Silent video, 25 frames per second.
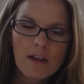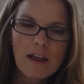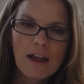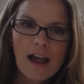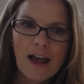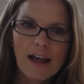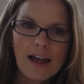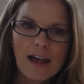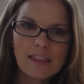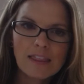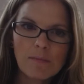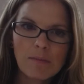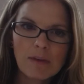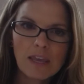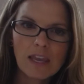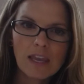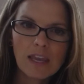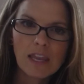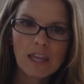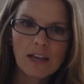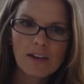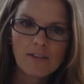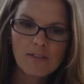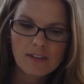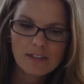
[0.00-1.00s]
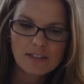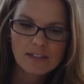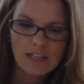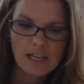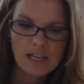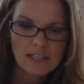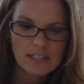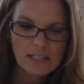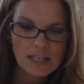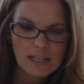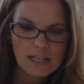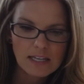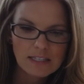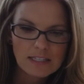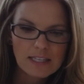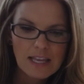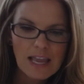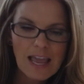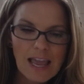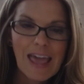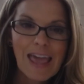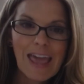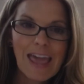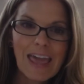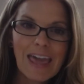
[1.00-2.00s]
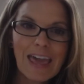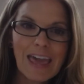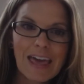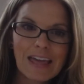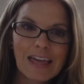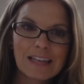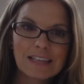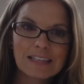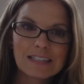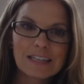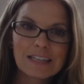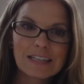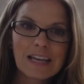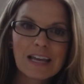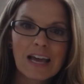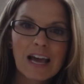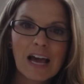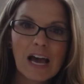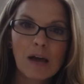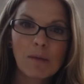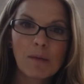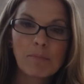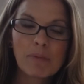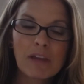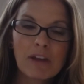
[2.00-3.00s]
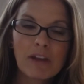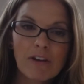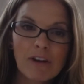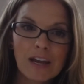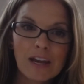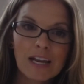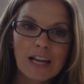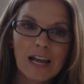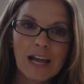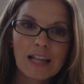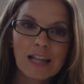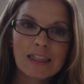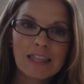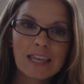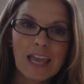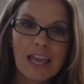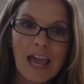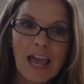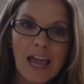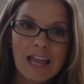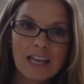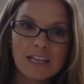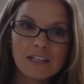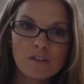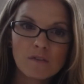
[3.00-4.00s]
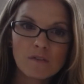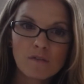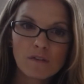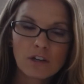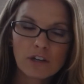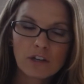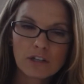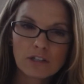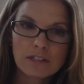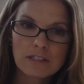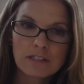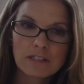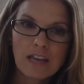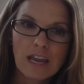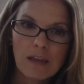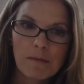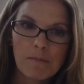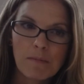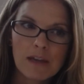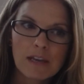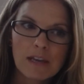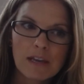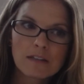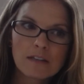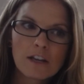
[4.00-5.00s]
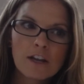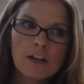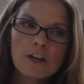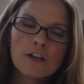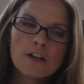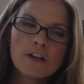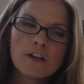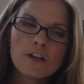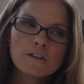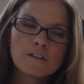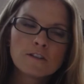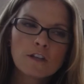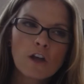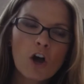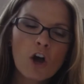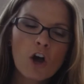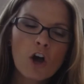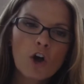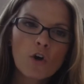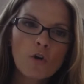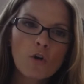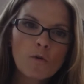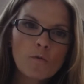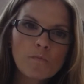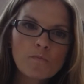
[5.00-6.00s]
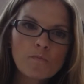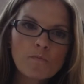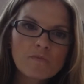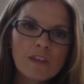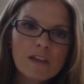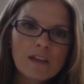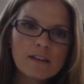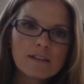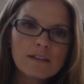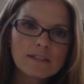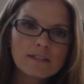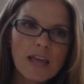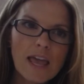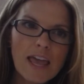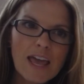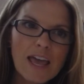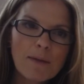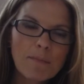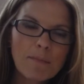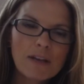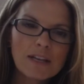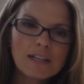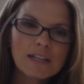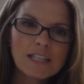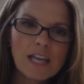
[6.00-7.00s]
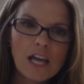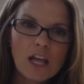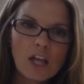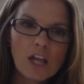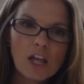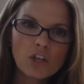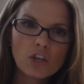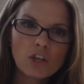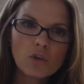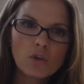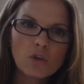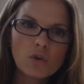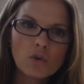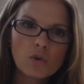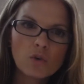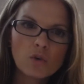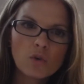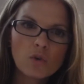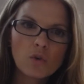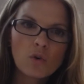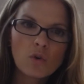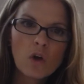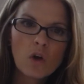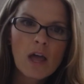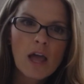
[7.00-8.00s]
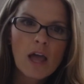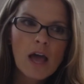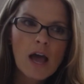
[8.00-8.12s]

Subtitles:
at the beginning of a sentence and a period at the end for your statement. So say I'm going to tell you,